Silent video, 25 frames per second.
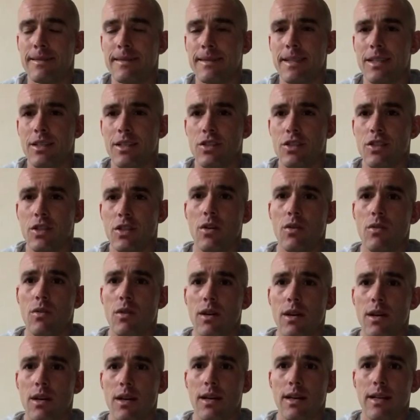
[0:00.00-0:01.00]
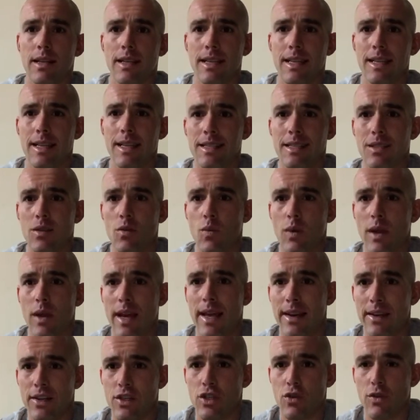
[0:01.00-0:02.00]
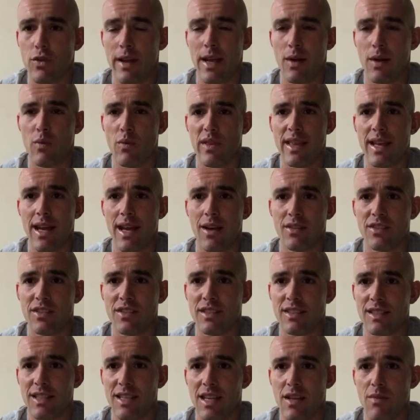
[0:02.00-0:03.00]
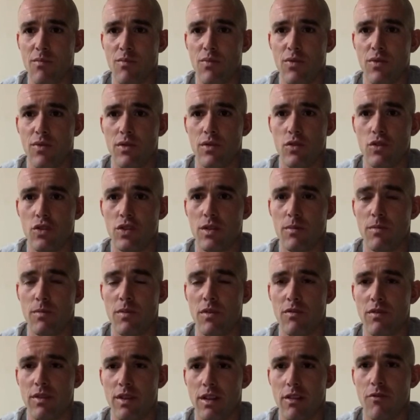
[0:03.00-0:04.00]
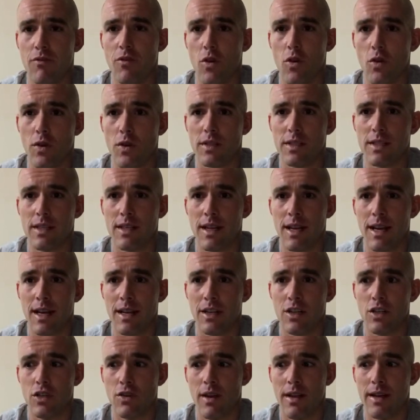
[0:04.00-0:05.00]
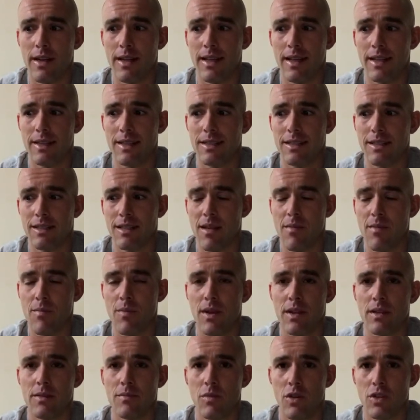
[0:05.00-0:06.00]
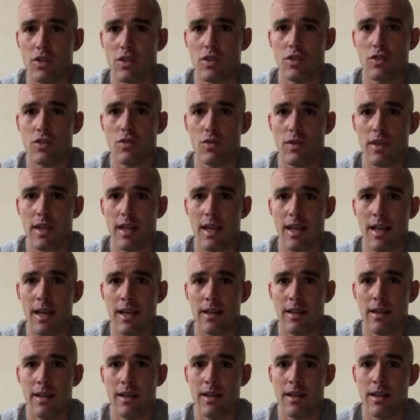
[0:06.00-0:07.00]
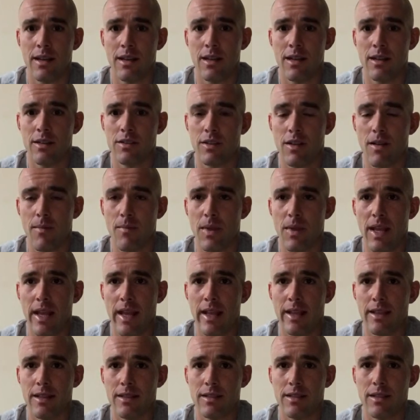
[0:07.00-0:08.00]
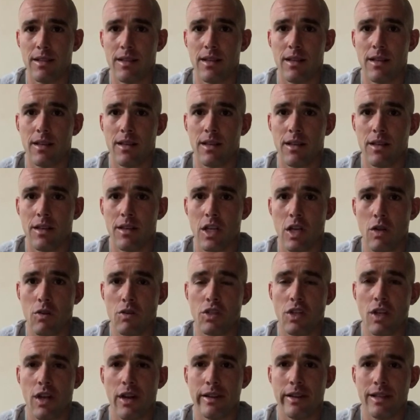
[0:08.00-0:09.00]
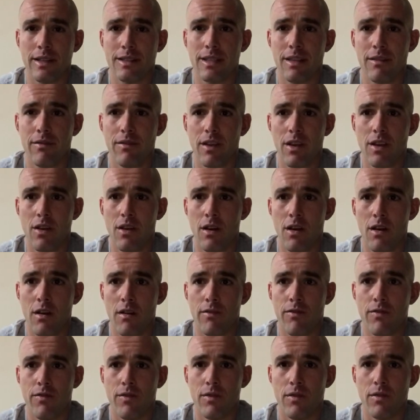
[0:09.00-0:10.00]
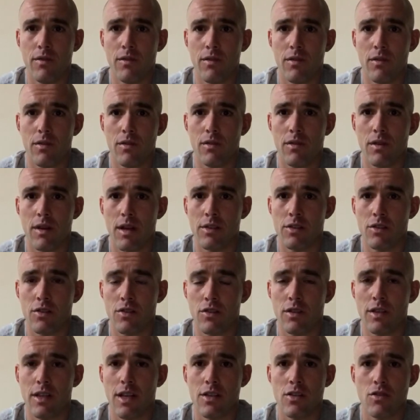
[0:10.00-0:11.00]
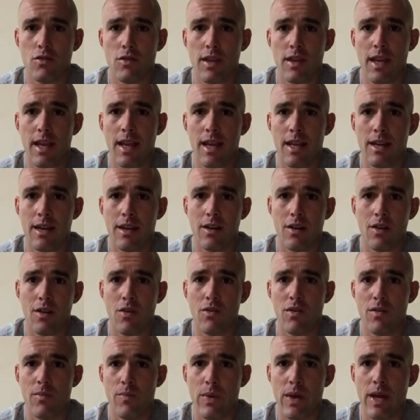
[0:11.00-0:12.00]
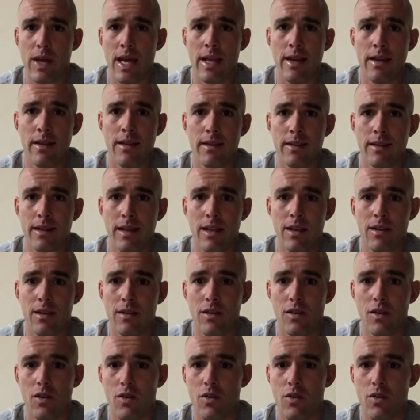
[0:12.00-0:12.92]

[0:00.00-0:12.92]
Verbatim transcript: there's no uh, easy way to train without sleep. You should be really focusing on and trying to get sleep as much as you can. That means, you know, shutting the TV off as early as you can and going to bed. And then, you